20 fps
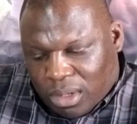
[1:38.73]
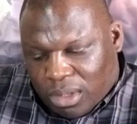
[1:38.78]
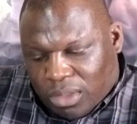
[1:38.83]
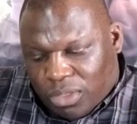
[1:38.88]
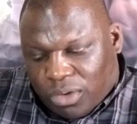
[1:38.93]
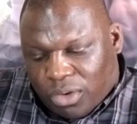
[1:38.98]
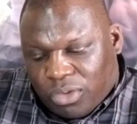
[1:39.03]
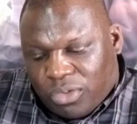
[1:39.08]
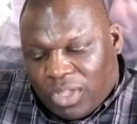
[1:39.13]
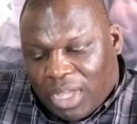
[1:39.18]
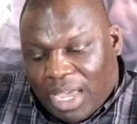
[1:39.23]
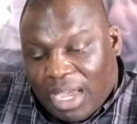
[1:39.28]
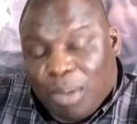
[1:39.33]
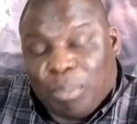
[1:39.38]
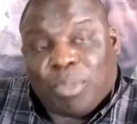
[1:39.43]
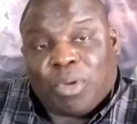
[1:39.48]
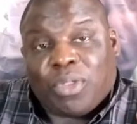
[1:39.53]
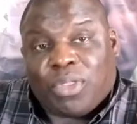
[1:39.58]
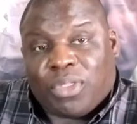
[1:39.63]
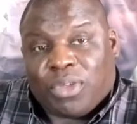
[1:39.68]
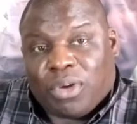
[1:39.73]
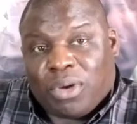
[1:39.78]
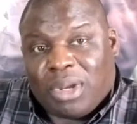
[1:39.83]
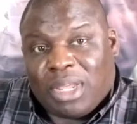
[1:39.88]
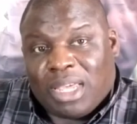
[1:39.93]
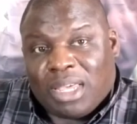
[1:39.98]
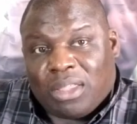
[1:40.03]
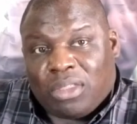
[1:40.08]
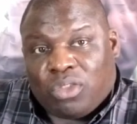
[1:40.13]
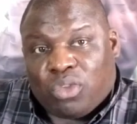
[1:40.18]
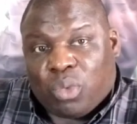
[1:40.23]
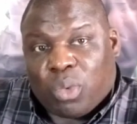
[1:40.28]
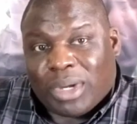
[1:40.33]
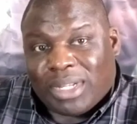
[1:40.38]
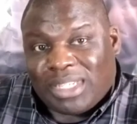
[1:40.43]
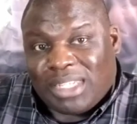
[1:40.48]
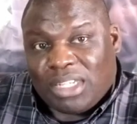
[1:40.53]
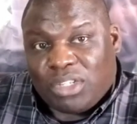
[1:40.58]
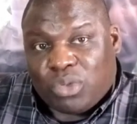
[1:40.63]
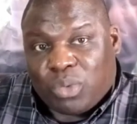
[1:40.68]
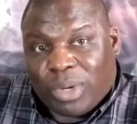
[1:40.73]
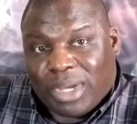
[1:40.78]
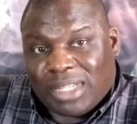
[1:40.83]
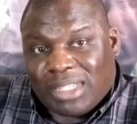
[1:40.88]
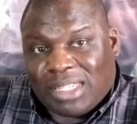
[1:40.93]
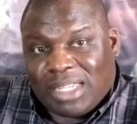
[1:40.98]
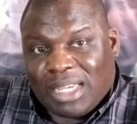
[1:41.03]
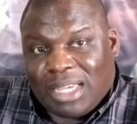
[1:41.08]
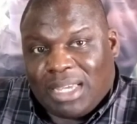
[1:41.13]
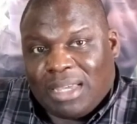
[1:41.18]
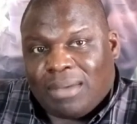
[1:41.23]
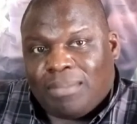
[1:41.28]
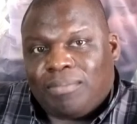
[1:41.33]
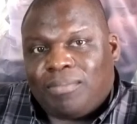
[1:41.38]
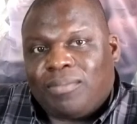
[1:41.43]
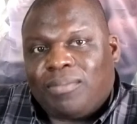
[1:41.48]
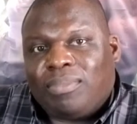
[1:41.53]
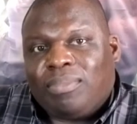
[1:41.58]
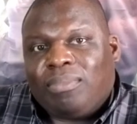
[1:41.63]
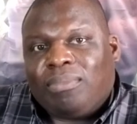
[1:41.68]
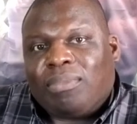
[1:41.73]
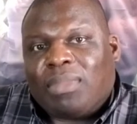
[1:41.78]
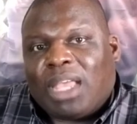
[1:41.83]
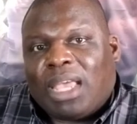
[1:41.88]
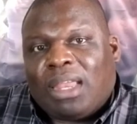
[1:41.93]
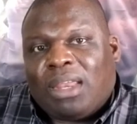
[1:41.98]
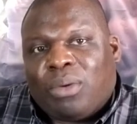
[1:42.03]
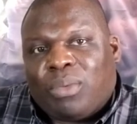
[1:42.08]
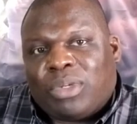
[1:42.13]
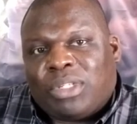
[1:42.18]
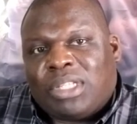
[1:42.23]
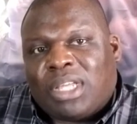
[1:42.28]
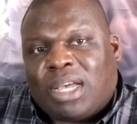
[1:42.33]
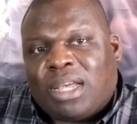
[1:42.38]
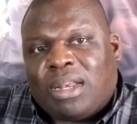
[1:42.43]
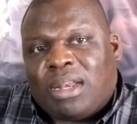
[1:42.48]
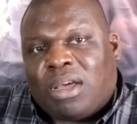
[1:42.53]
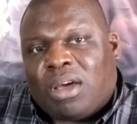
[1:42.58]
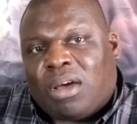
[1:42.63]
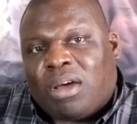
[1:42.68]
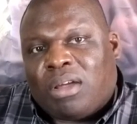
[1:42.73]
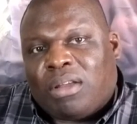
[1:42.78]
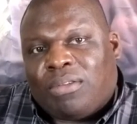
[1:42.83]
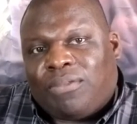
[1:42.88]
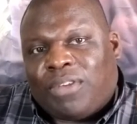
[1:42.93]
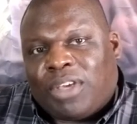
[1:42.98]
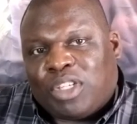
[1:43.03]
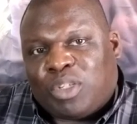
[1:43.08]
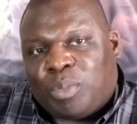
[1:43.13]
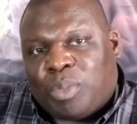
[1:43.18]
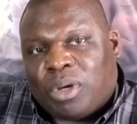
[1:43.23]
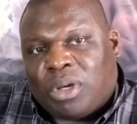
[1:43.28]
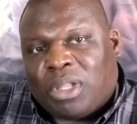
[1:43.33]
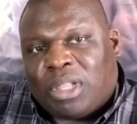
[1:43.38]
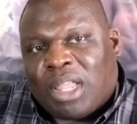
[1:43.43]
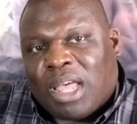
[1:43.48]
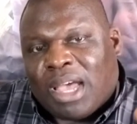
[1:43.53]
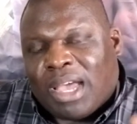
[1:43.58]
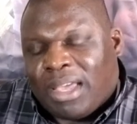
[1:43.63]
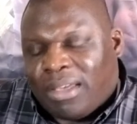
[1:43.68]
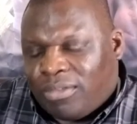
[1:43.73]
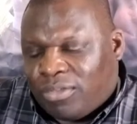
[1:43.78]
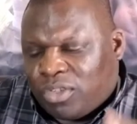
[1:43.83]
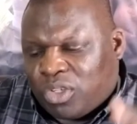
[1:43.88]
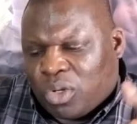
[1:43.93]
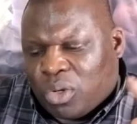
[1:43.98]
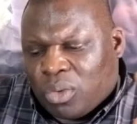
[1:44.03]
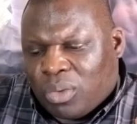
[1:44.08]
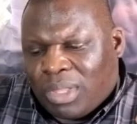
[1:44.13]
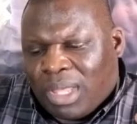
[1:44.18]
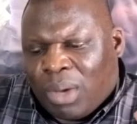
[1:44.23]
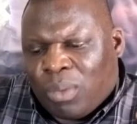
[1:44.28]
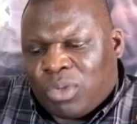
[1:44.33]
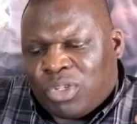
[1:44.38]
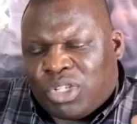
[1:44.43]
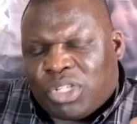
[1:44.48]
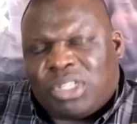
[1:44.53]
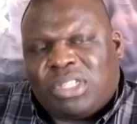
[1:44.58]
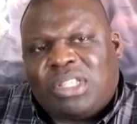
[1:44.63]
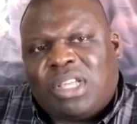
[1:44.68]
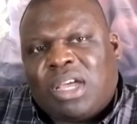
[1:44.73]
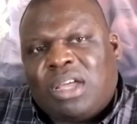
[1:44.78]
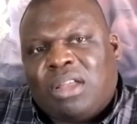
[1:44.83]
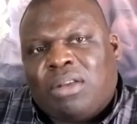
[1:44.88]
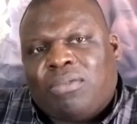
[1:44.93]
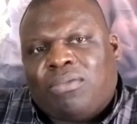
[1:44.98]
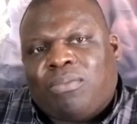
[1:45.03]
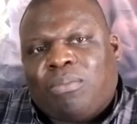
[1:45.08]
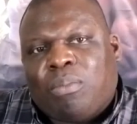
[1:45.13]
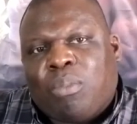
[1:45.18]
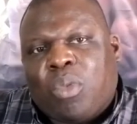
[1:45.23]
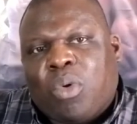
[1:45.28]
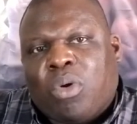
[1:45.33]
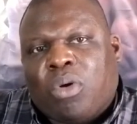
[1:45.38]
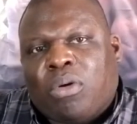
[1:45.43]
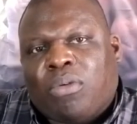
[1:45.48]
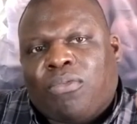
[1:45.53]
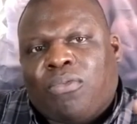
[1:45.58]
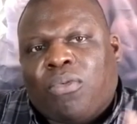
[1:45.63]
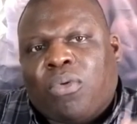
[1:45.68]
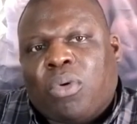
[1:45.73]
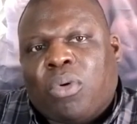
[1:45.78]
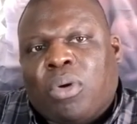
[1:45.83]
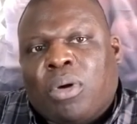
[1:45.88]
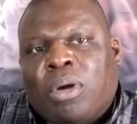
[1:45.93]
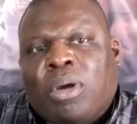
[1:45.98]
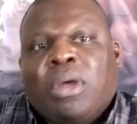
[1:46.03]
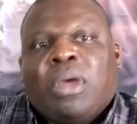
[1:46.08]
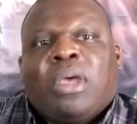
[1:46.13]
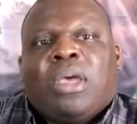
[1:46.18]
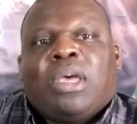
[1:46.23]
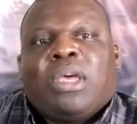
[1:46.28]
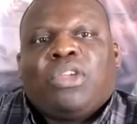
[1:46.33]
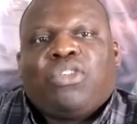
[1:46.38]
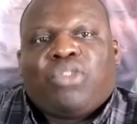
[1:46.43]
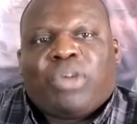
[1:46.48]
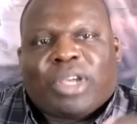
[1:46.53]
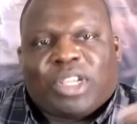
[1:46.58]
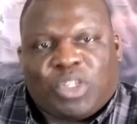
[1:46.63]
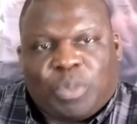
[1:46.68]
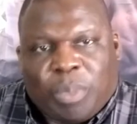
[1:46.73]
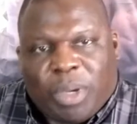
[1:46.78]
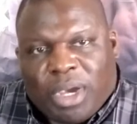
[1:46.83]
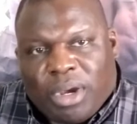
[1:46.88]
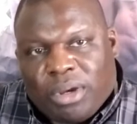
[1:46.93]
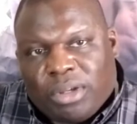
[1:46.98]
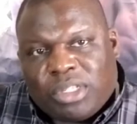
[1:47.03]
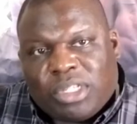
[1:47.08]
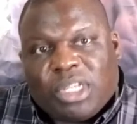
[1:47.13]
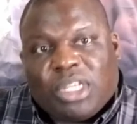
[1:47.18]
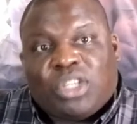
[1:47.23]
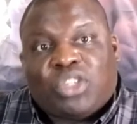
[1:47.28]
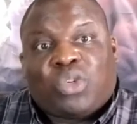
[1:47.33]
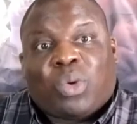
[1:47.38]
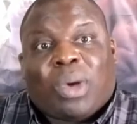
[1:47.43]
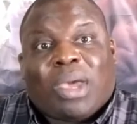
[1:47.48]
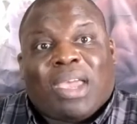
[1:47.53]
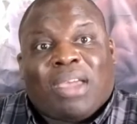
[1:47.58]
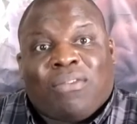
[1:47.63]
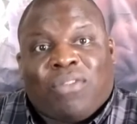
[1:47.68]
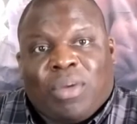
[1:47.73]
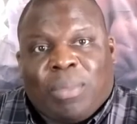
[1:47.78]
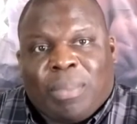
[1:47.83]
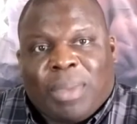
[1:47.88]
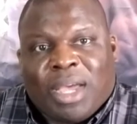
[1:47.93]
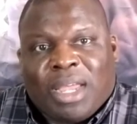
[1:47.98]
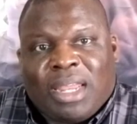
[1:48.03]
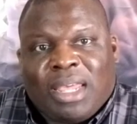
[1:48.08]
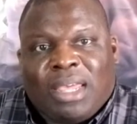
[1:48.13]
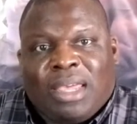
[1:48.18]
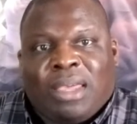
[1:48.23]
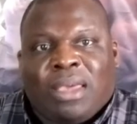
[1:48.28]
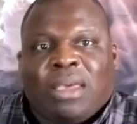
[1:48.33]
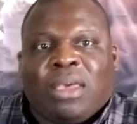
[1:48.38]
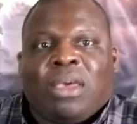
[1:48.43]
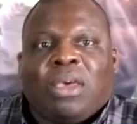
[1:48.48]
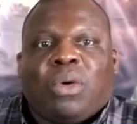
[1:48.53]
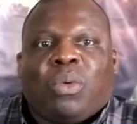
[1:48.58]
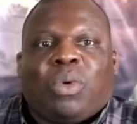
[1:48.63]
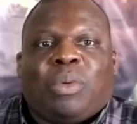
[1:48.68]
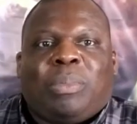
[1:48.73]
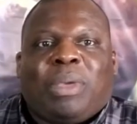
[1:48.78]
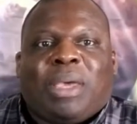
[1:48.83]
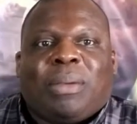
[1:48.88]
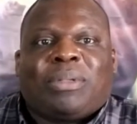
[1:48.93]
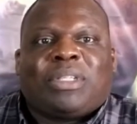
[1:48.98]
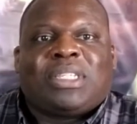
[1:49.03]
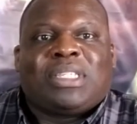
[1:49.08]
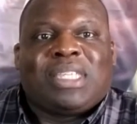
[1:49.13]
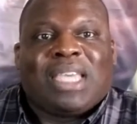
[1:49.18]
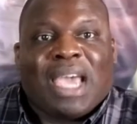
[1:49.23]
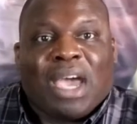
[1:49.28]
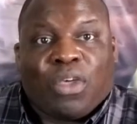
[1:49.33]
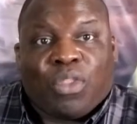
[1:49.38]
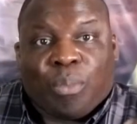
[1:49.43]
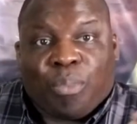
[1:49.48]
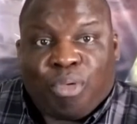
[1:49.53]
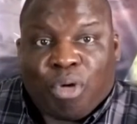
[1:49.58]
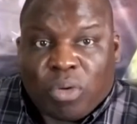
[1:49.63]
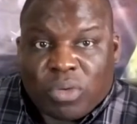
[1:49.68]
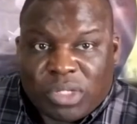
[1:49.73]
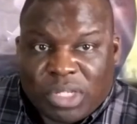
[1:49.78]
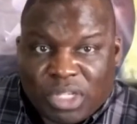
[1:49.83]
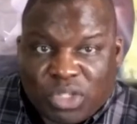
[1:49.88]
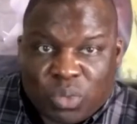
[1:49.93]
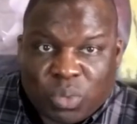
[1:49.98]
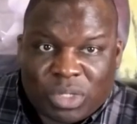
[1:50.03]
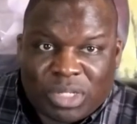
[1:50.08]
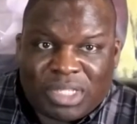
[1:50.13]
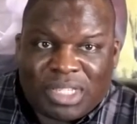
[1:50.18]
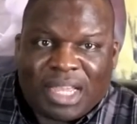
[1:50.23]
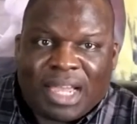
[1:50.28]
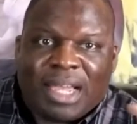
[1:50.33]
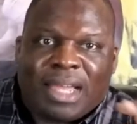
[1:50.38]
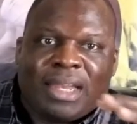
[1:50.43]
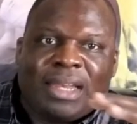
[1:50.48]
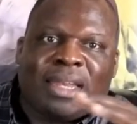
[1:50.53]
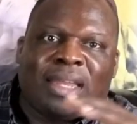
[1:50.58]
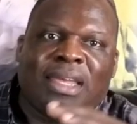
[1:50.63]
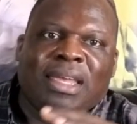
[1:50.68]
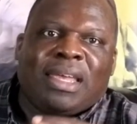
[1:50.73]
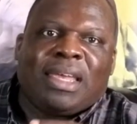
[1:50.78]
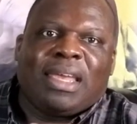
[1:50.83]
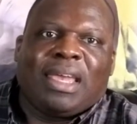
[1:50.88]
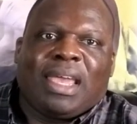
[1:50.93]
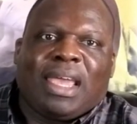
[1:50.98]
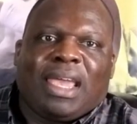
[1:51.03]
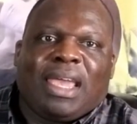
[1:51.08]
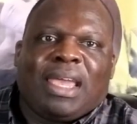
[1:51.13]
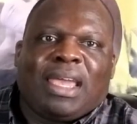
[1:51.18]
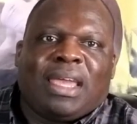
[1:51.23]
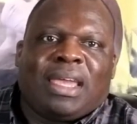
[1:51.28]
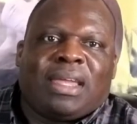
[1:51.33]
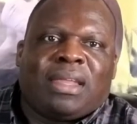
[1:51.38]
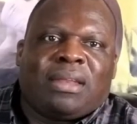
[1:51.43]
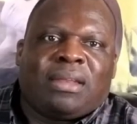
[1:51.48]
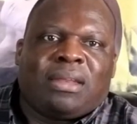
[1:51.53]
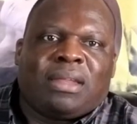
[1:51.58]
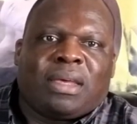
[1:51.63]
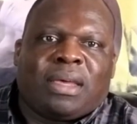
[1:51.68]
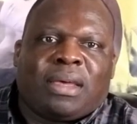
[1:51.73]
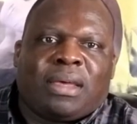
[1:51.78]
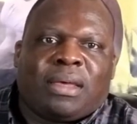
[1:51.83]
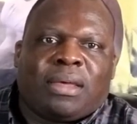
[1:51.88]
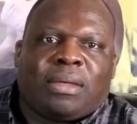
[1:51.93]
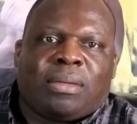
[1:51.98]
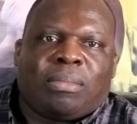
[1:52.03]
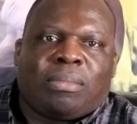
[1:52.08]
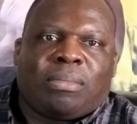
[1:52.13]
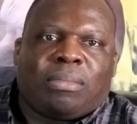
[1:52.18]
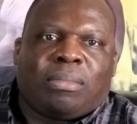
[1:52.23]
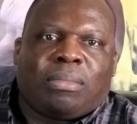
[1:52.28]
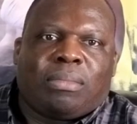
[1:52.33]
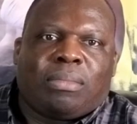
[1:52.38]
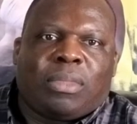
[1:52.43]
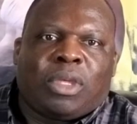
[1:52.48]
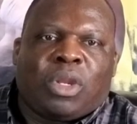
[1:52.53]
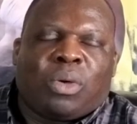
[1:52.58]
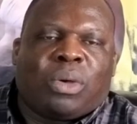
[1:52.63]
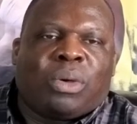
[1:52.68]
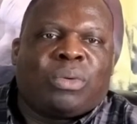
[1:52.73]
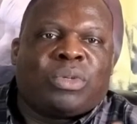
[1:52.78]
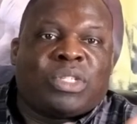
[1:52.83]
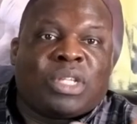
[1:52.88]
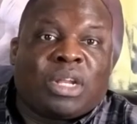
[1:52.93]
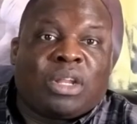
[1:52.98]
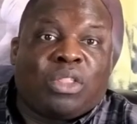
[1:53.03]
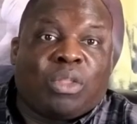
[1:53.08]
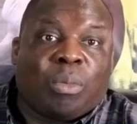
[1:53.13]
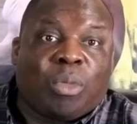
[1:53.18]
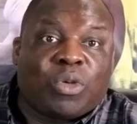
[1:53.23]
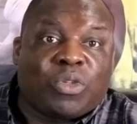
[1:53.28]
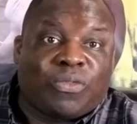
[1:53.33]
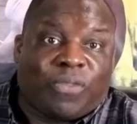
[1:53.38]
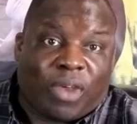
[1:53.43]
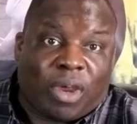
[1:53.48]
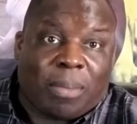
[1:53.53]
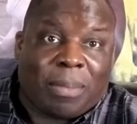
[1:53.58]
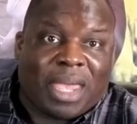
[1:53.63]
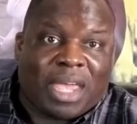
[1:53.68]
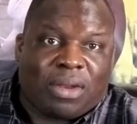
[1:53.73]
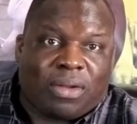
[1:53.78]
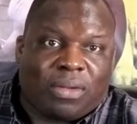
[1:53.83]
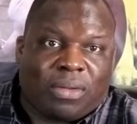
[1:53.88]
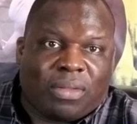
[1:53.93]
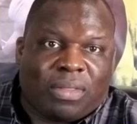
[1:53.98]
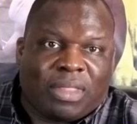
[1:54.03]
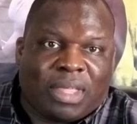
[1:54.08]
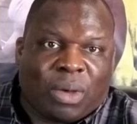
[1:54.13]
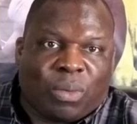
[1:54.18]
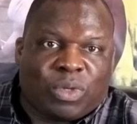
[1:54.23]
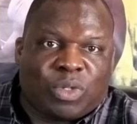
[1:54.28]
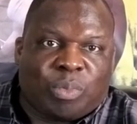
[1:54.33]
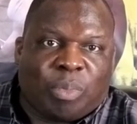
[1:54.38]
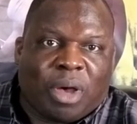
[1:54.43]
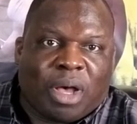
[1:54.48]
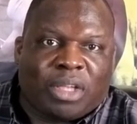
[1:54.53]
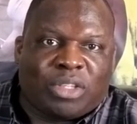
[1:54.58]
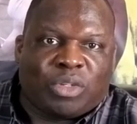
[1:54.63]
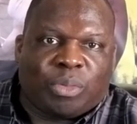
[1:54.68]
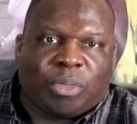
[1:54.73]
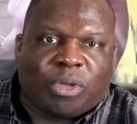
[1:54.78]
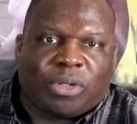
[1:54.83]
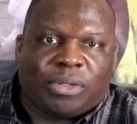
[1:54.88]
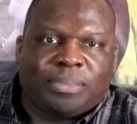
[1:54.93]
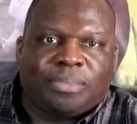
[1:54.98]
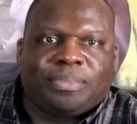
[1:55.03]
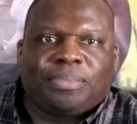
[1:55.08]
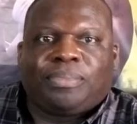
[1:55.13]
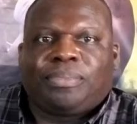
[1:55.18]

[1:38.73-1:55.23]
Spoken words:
April 30th, 2020, and it was done on Facebook Live. So that was just done more for transparency, so everybody would be able to see how the process was done, and you know, it was done in the most fair manner that was possible.